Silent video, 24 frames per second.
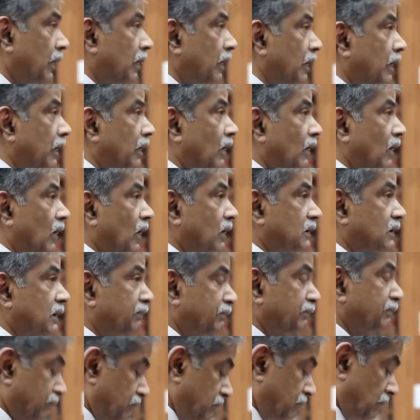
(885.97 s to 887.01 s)
Your
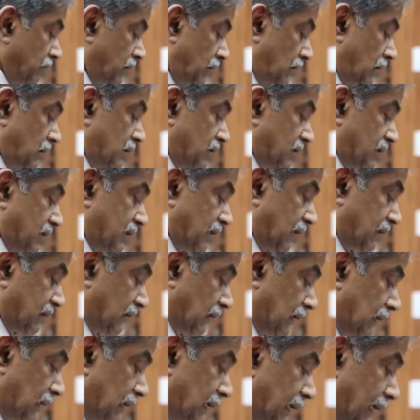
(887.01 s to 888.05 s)
Lordship
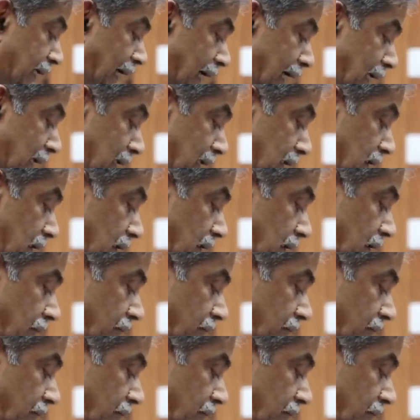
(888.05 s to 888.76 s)
certainly can